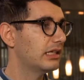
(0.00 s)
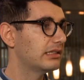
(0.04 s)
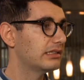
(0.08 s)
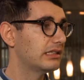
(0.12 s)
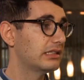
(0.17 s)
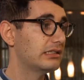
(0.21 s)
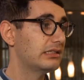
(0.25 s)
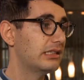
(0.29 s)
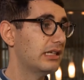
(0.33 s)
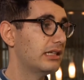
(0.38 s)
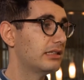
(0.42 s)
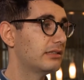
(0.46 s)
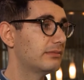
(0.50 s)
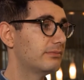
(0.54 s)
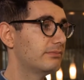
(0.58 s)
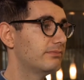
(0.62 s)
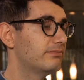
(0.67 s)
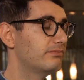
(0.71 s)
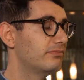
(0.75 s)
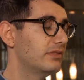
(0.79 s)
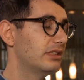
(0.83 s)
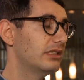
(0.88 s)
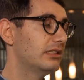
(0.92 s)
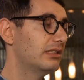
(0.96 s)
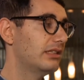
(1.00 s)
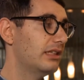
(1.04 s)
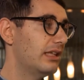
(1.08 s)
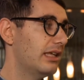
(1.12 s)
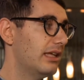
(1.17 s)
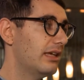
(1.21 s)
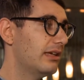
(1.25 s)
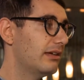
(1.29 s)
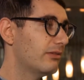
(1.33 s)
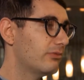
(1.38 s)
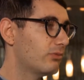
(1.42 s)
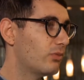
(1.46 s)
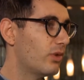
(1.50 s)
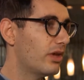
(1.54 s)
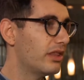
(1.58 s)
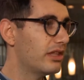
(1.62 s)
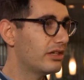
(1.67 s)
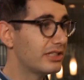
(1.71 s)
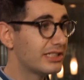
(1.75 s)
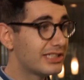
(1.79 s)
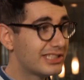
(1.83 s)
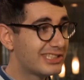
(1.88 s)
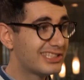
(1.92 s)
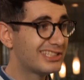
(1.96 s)
as I said,
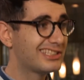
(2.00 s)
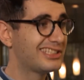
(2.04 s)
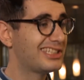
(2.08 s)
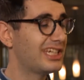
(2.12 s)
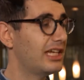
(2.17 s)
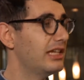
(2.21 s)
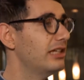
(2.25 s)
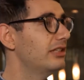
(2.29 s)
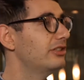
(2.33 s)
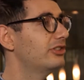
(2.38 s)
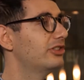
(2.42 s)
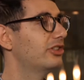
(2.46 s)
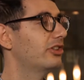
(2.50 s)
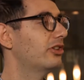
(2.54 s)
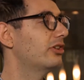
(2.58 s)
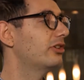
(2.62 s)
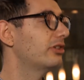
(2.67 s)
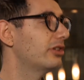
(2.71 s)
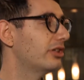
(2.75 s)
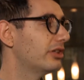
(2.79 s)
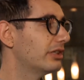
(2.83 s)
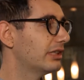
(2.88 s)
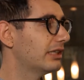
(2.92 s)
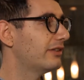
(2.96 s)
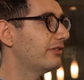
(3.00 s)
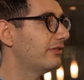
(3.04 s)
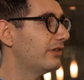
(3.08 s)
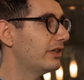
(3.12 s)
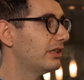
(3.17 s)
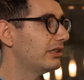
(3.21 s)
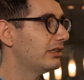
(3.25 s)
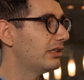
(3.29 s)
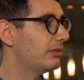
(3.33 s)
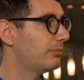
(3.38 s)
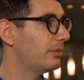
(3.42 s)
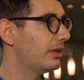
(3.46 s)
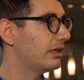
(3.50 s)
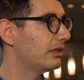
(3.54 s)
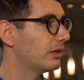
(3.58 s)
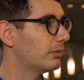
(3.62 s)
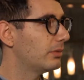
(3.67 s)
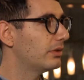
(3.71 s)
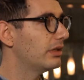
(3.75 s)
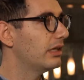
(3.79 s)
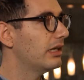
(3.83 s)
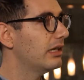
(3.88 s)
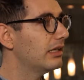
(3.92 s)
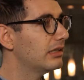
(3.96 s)
whether it's changed or not, it's very
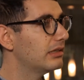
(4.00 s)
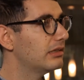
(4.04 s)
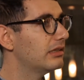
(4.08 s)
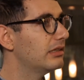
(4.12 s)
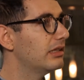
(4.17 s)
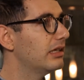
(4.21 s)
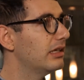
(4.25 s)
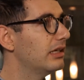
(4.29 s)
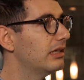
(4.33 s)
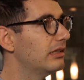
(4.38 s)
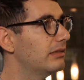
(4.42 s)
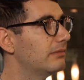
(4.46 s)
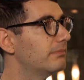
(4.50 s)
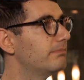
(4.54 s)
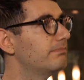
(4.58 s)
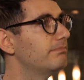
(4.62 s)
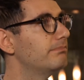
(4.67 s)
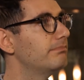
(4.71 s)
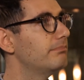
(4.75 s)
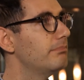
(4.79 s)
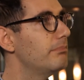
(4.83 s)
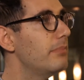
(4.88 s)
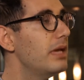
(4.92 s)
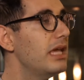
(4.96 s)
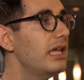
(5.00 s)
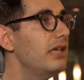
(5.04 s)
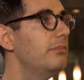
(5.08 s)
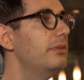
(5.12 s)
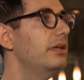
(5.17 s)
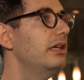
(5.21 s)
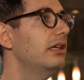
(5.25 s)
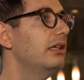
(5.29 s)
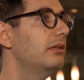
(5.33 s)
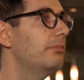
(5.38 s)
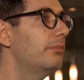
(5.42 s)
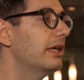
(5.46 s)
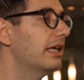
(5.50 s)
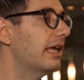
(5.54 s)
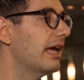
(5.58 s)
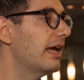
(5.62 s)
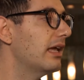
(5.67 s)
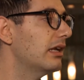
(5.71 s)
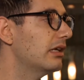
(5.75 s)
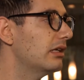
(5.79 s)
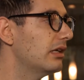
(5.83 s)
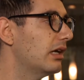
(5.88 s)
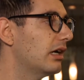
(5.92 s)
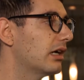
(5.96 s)
debatable. It, it maybe it
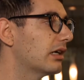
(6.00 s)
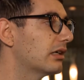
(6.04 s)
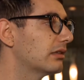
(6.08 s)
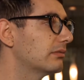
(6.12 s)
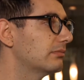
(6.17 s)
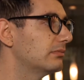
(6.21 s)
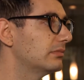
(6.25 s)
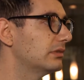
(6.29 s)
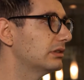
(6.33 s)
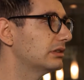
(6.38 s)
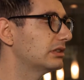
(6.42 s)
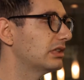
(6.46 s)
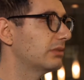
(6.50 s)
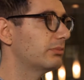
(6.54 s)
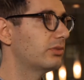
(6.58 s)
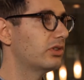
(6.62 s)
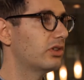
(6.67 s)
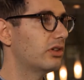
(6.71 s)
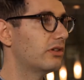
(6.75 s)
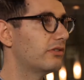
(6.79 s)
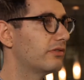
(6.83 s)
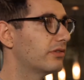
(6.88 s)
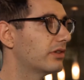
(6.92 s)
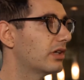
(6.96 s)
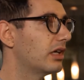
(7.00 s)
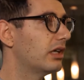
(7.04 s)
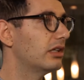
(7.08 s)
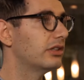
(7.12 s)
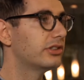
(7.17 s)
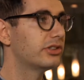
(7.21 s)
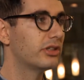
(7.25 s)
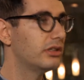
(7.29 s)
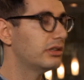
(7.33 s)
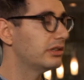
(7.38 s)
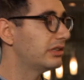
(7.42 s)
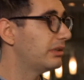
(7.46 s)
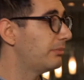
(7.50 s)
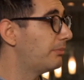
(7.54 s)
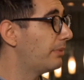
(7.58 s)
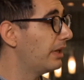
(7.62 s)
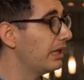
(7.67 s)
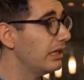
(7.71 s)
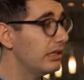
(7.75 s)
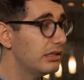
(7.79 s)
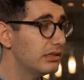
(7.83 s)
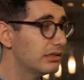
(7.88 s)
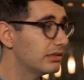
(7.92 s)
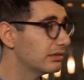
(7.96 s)
began a, some sort of cultural
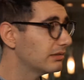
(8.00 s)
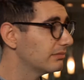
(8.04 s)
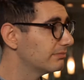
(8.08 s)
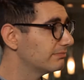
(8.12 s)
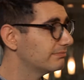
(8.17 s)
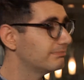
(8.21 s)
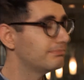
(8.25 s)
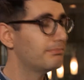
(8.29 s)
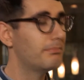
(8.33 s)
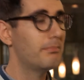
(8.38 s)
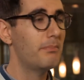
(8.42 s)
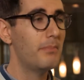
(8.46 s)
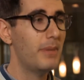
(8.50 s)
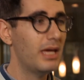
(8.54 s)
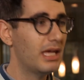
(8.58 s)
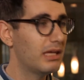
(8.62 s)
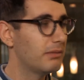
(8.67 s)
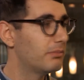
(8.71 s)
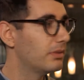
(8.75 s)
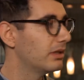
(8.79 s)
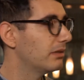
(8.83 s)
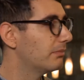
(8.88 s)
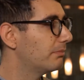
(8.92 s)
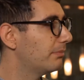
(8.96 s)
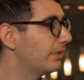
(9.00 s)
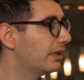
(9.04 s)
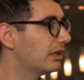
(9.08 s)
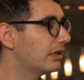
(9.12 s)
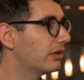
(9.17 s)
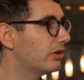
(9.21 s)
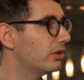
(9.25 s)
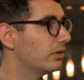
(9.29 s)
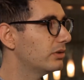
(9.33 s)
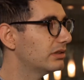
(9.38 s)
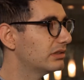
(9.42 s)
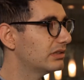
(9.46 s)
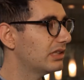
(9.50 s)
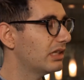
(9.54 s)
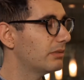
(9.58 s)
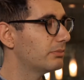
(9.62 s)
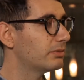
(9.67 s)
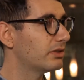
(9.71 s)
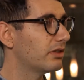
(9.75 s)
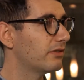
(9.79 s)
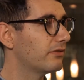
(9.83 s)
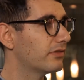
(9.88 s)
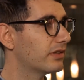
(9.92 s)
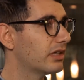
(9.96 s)
debate, mm. maybe, but those
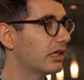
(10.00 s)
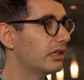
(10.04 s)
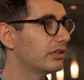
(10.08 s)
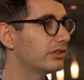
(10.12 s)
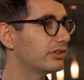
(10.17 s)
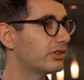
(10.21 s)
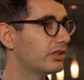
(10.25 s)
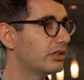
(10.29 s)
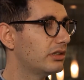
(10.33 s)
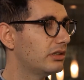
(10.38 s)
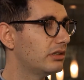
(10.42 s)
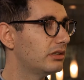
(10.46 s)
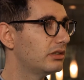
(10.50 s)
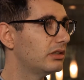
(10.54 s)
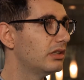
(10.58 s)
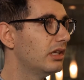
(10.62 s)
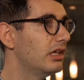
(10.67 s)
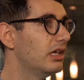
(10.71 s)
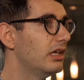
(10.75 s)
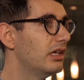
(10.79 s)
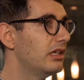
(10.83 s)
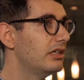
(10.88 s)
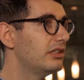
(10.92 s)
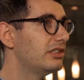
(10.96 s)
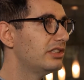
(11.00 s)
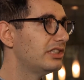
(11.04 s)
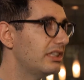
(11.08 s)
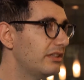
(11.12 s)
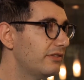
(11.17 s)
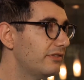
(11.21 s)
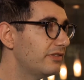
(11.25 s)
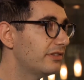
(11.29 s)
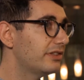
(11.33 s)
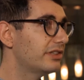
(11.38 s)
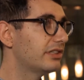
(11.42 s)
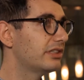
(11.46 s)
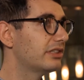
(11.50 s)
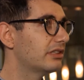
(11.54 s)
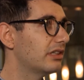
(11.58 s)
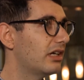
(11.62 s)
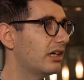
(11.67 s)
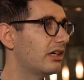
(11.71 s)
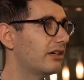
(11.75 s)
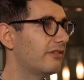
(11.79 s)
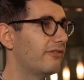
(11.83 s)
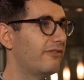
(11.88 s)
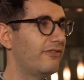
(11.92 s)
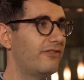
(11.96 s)
types of cultural shifts
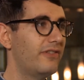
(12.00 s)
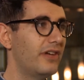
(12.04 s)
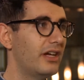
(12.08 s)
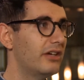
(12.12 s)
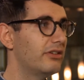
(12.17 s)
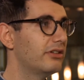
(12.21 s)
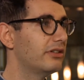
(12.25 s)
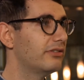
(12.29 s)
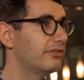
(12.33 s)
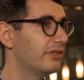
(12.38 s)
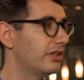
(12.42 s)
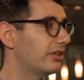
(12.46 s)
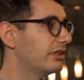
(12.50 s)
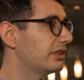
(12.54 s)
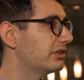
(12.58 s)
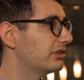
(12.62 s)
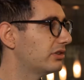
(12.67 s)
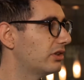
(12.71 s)
are very very